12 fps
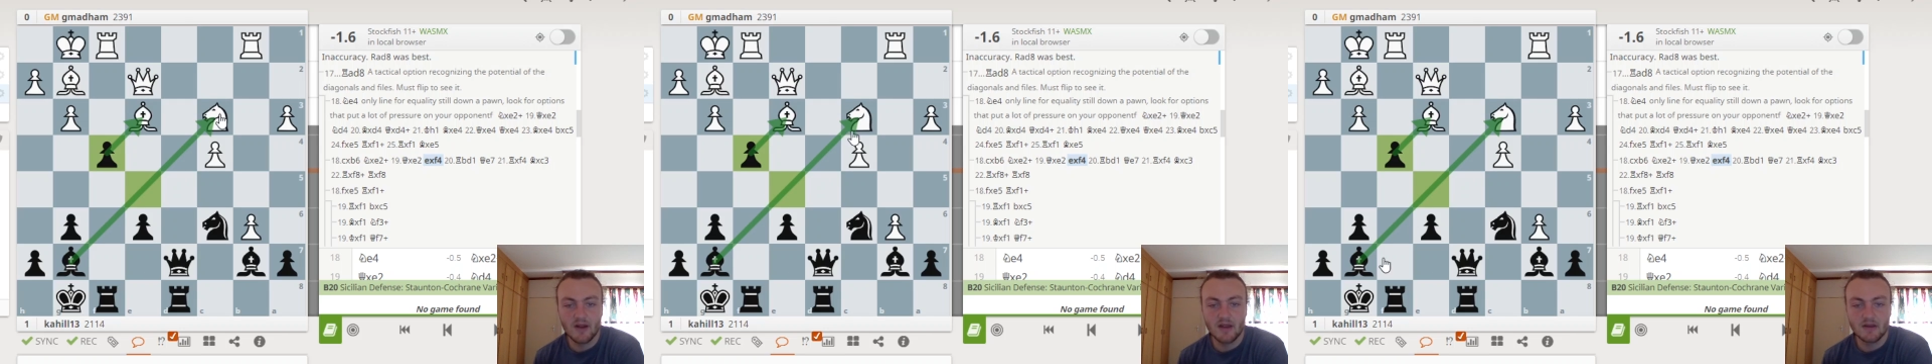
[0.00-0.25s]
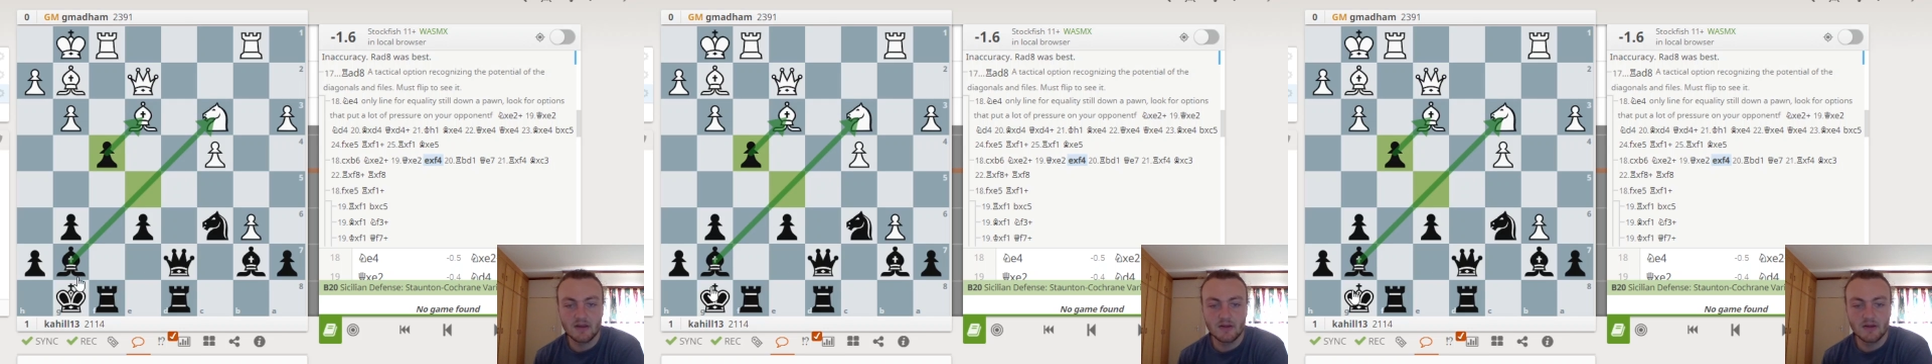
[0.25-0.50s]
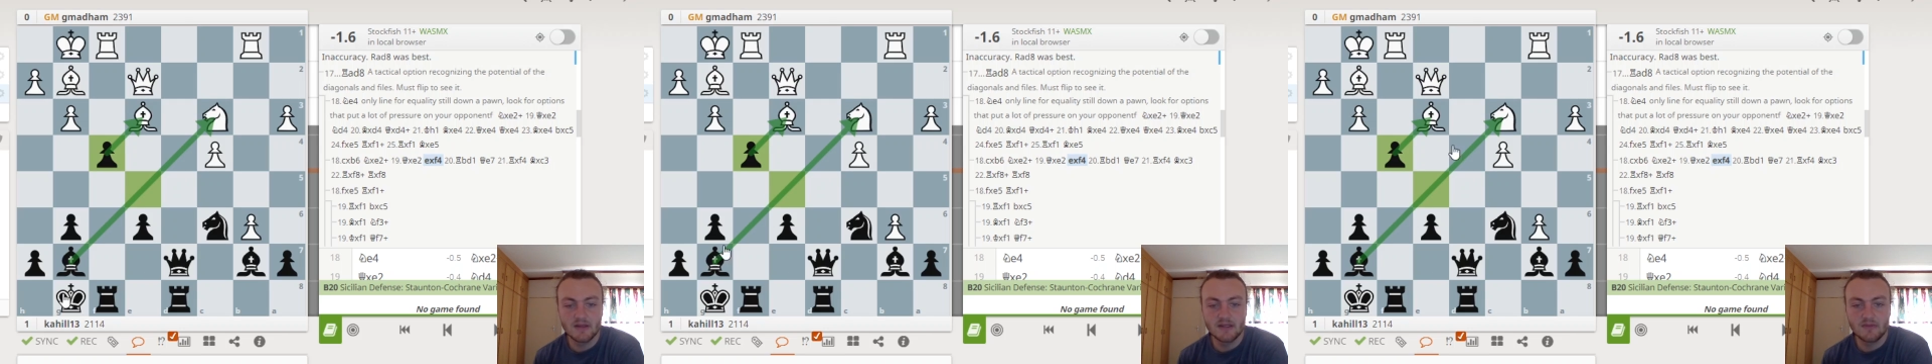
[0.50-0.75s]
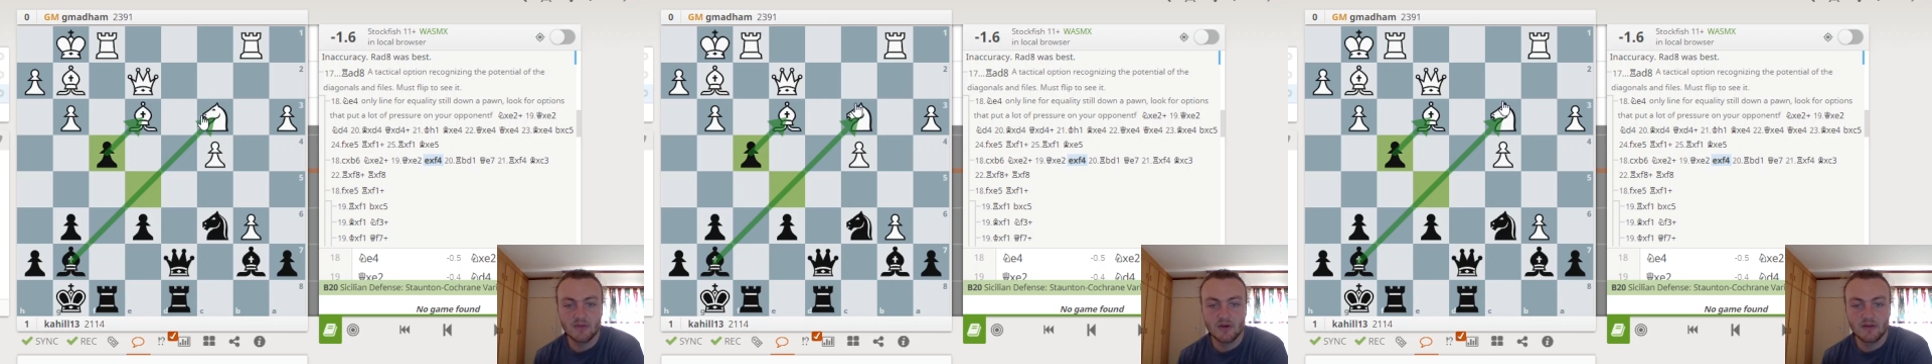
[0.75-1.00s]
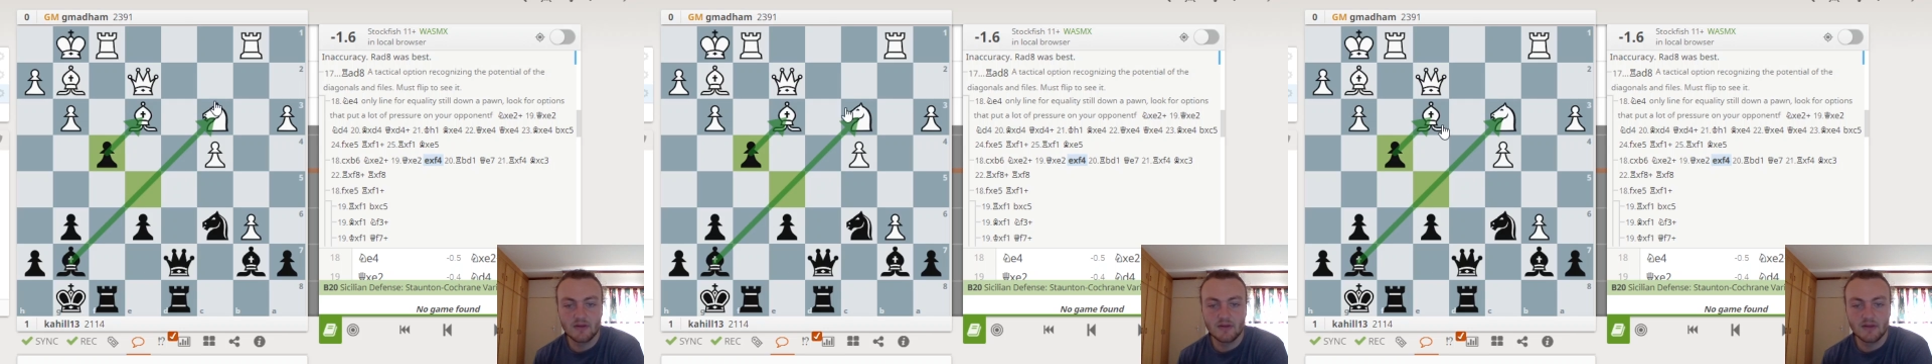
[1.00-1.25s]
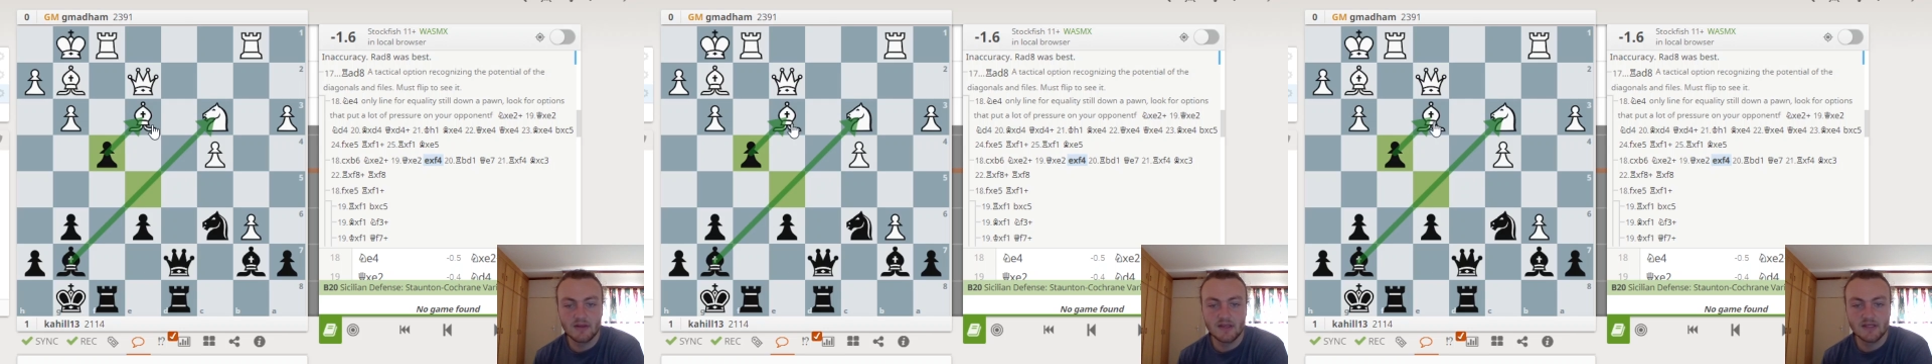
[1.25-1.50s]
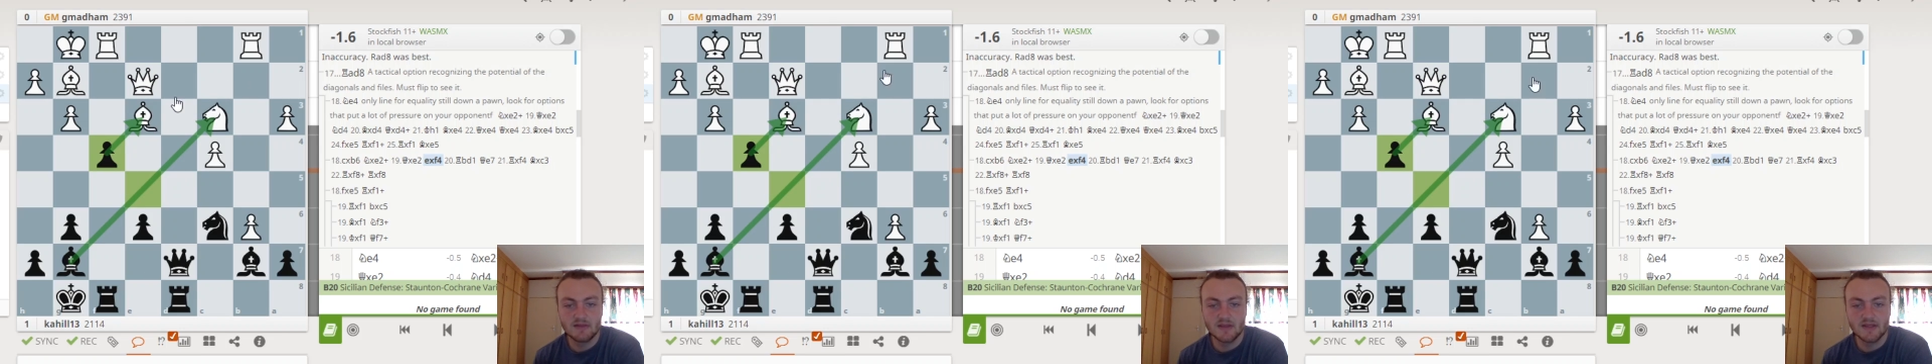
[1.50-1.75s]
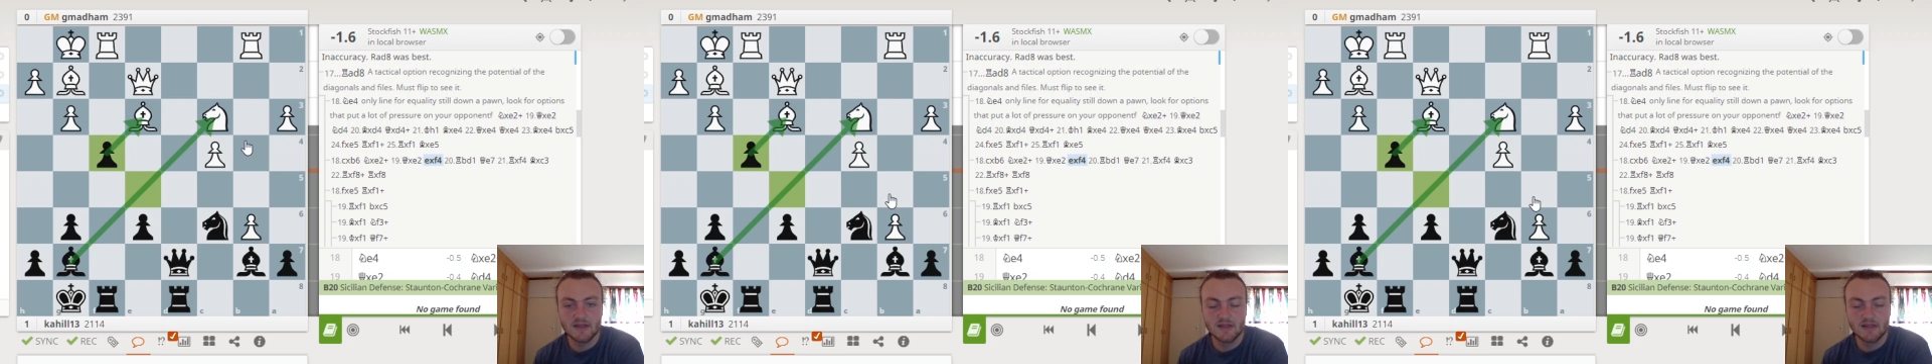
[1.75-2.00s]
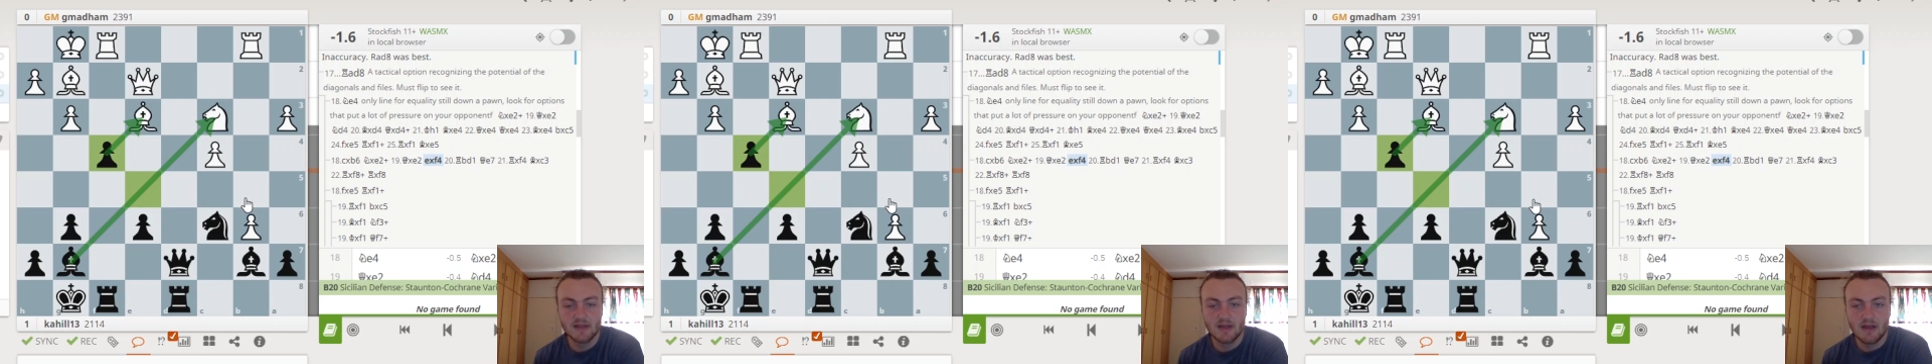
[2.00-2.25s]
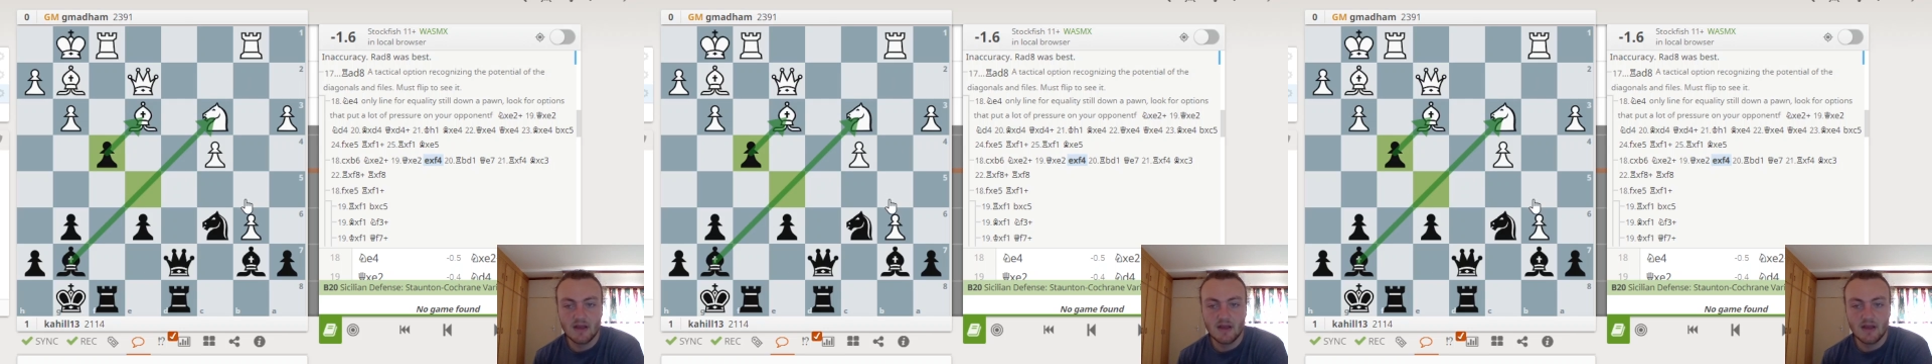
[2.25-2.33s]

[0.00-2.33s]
and you're hitting both these pieces,